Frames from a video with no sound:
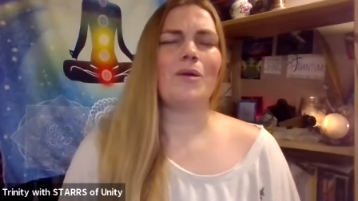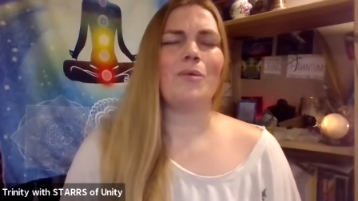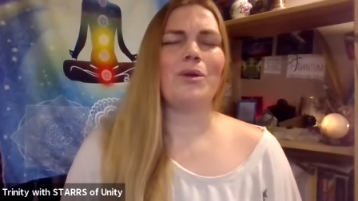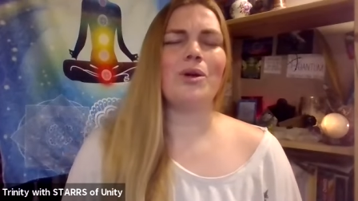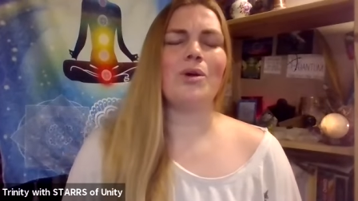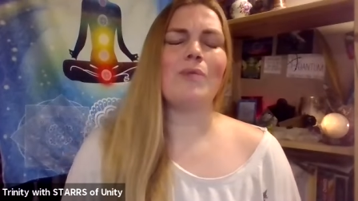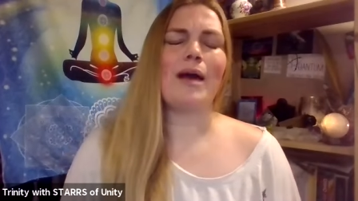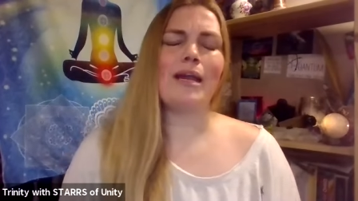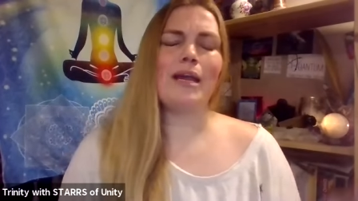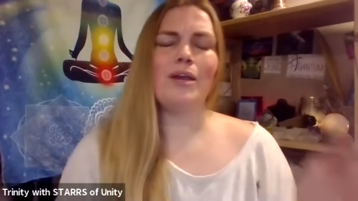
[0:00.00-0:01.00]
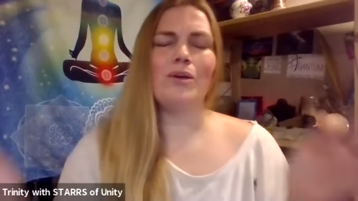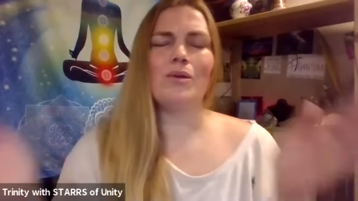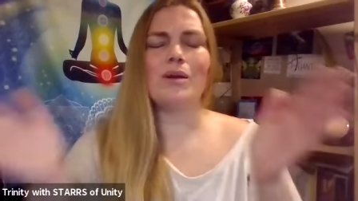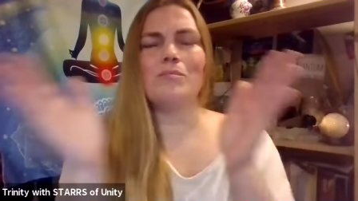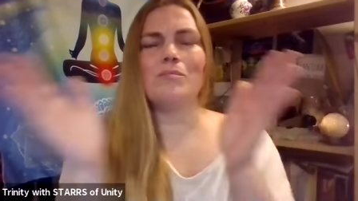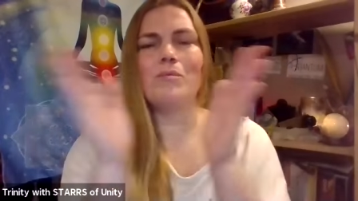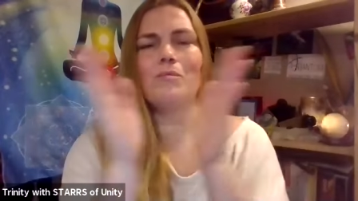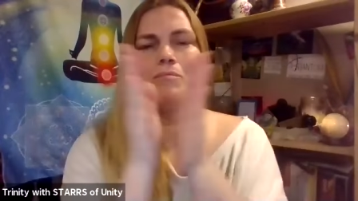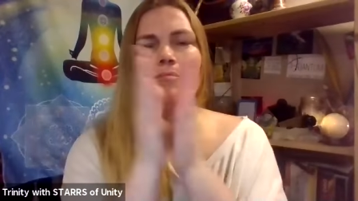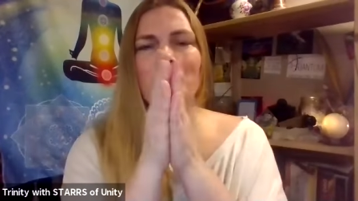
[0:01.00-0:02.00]
When you're ready, you can
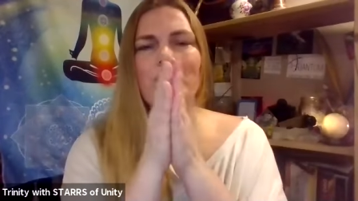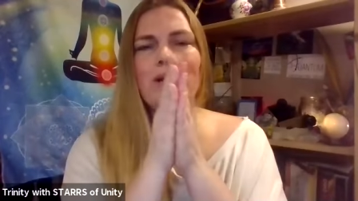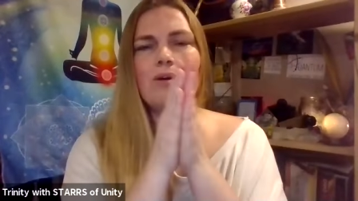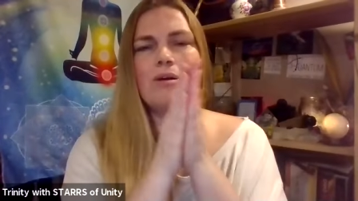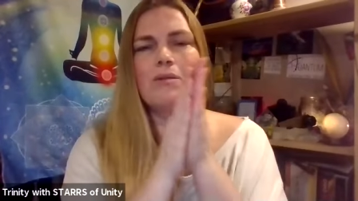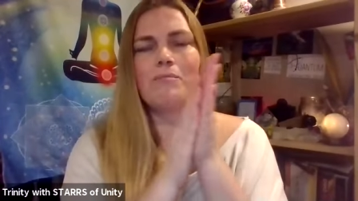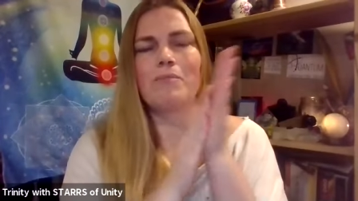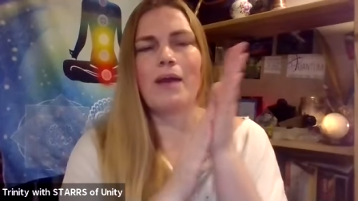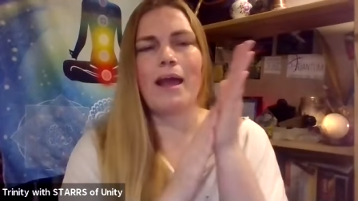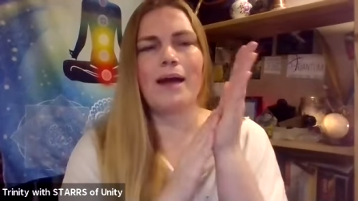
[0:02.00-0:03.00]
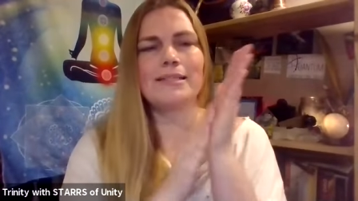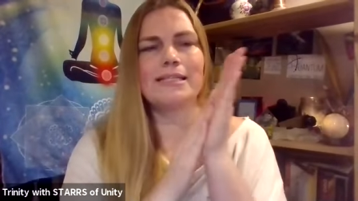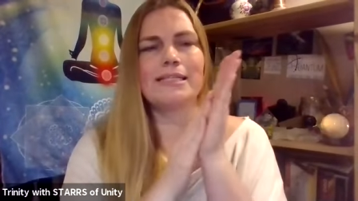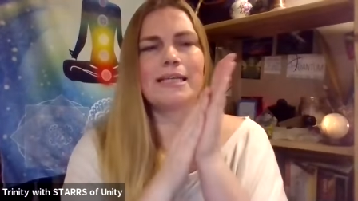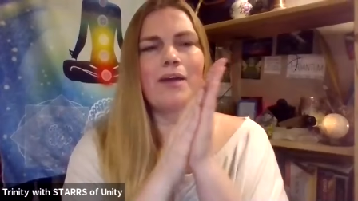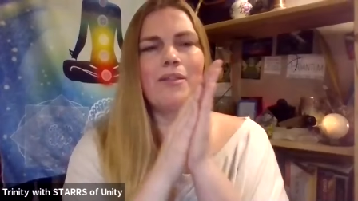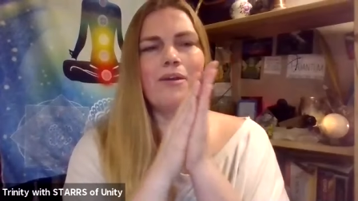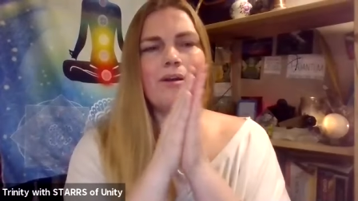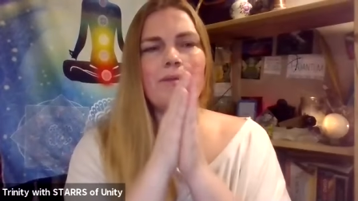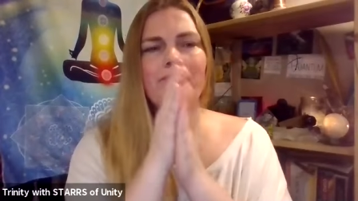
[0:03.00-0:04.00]
bring your hands
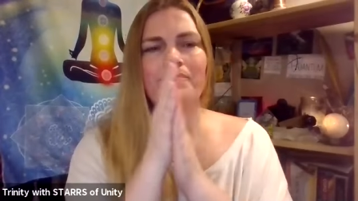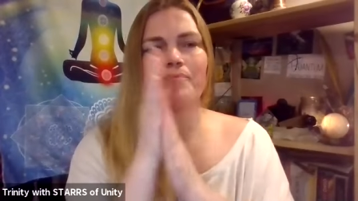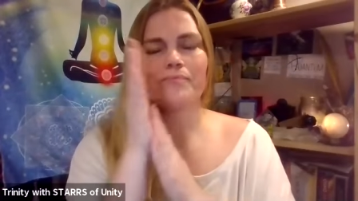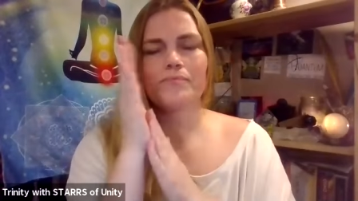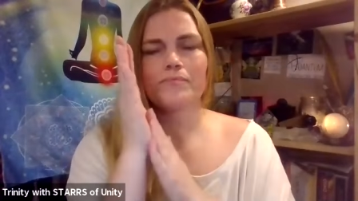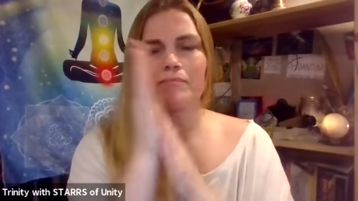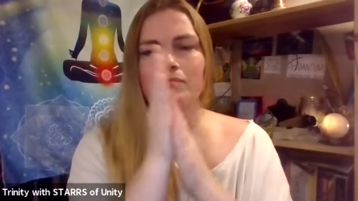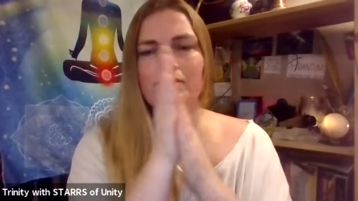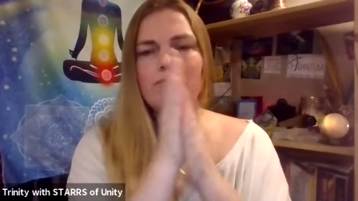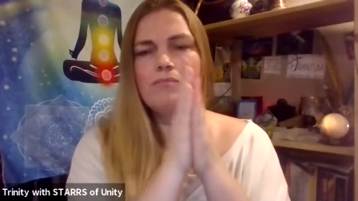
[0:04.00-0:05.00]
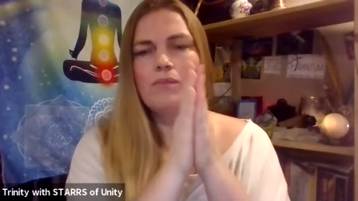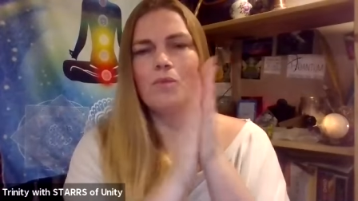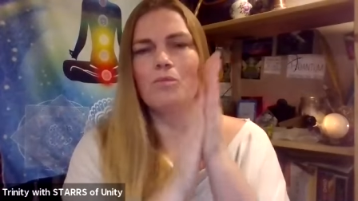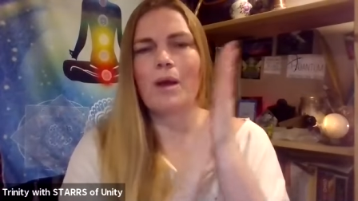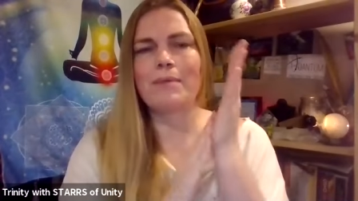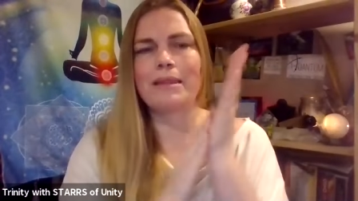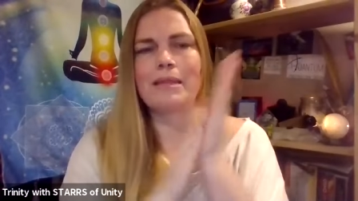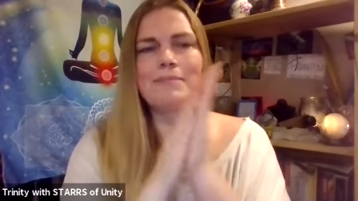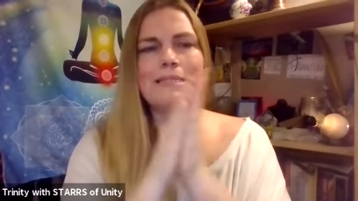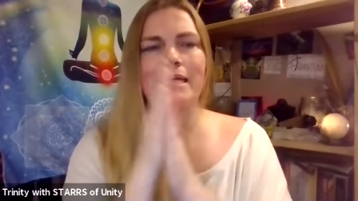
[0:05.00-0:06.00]
together, rubbing
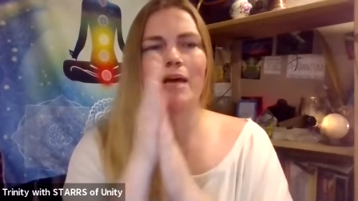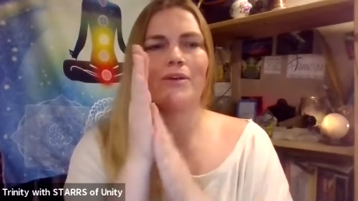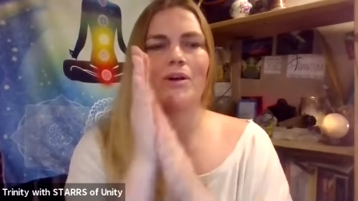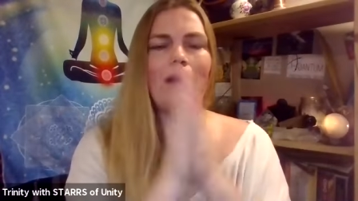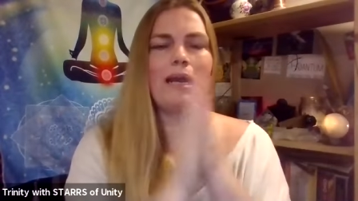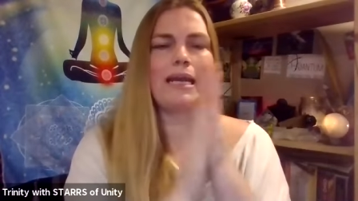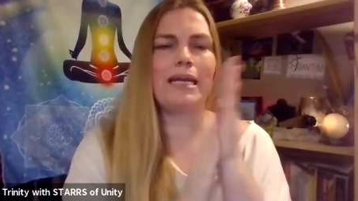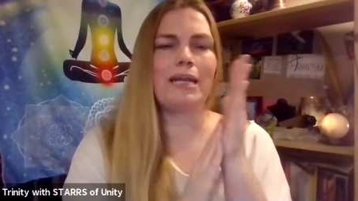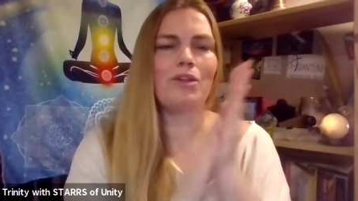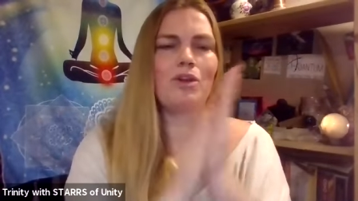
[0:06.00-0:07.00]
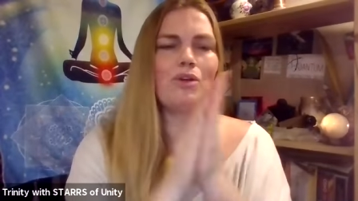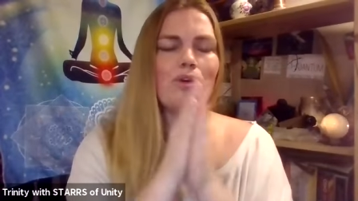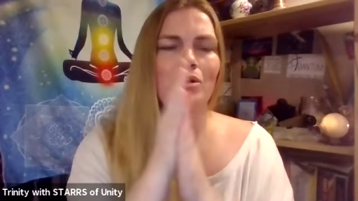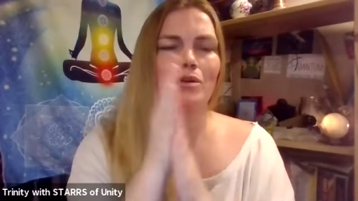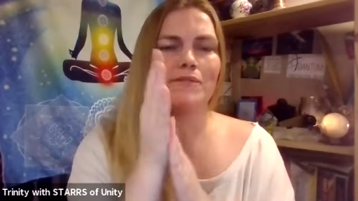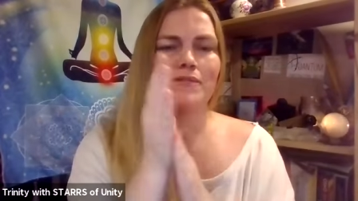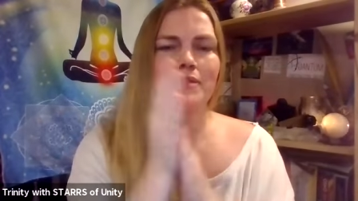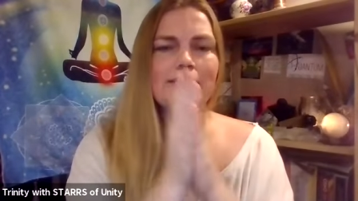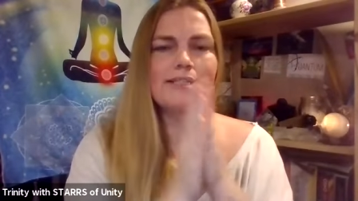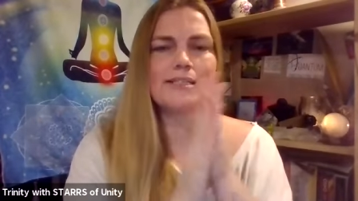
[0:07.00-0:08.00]
them together, awakening the
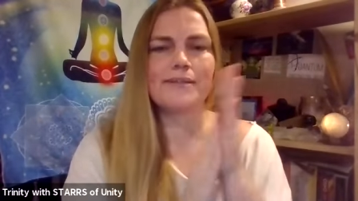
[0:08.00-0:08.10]
nerves.